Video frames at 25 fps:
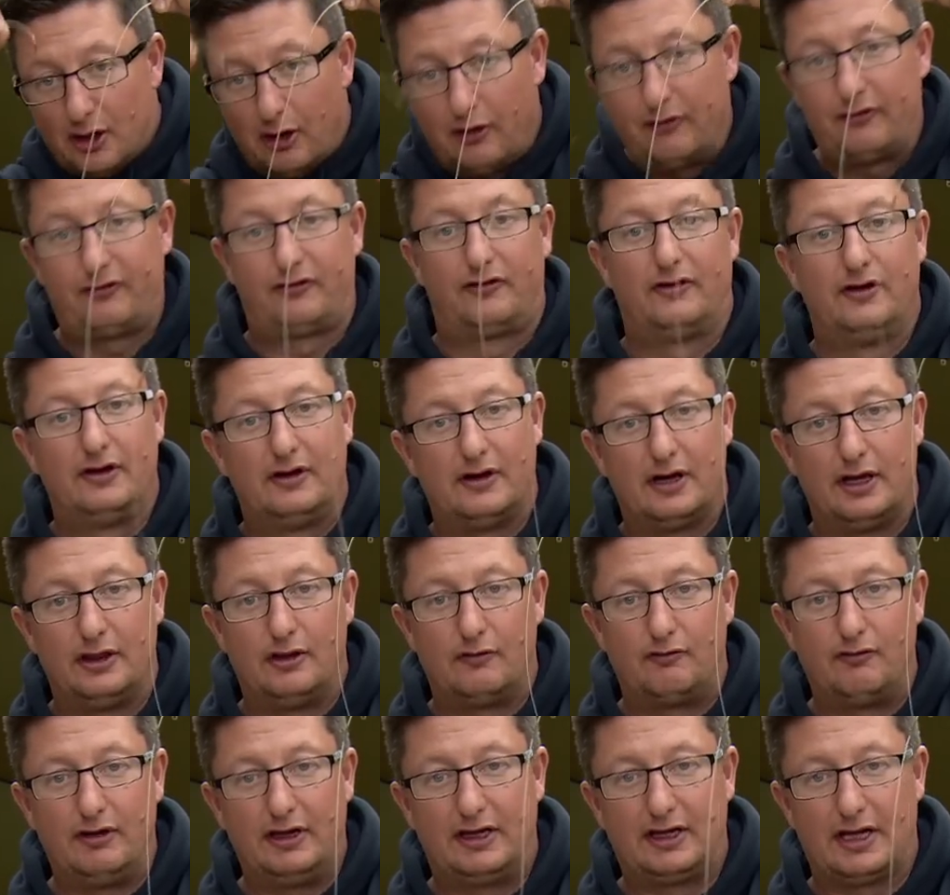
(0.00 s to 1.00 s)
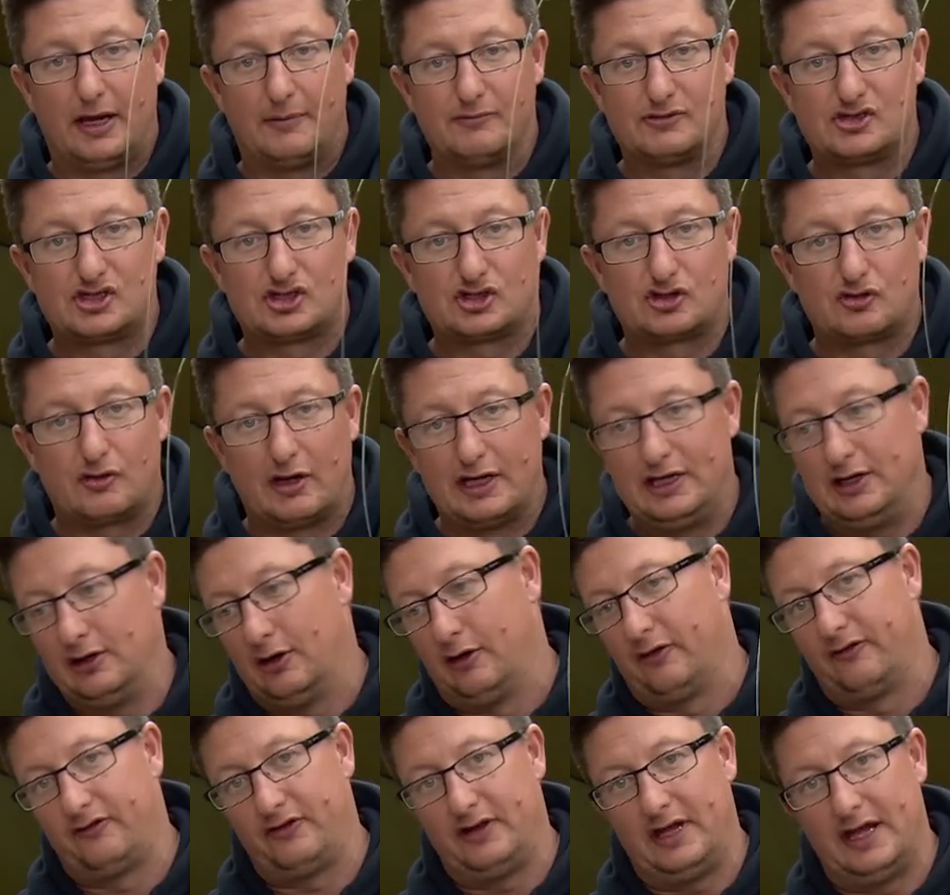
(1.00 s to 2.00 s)
off and the rig comes straight
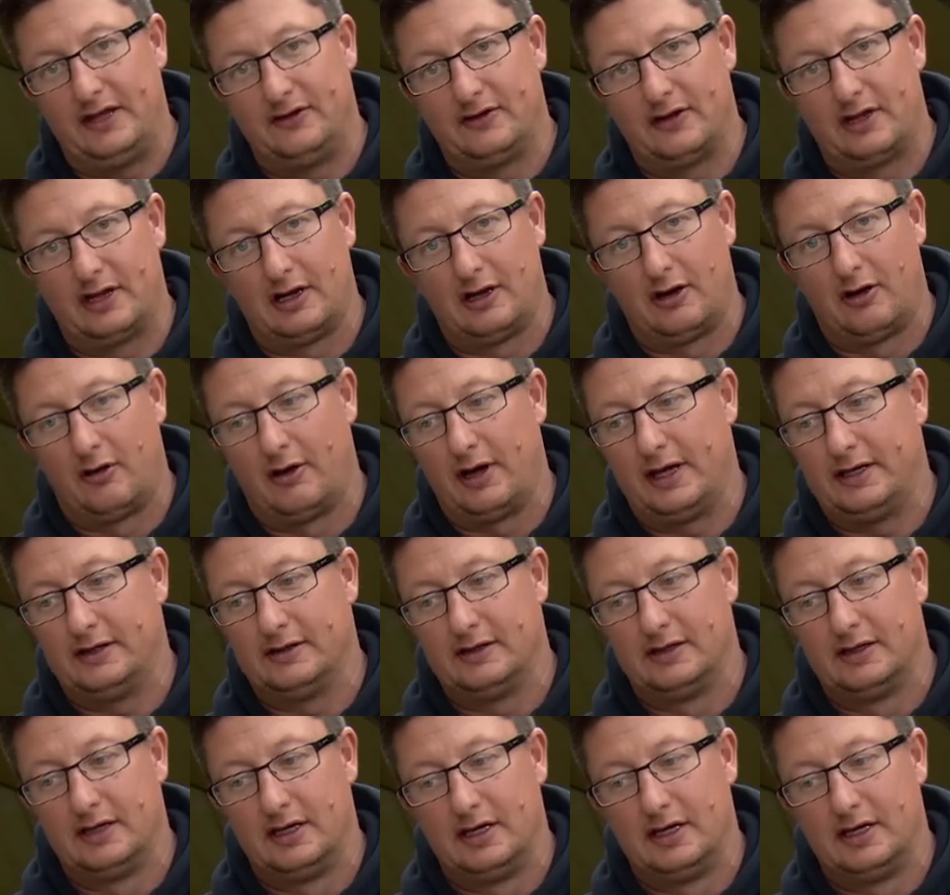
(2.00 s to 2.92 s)
off the end of the line.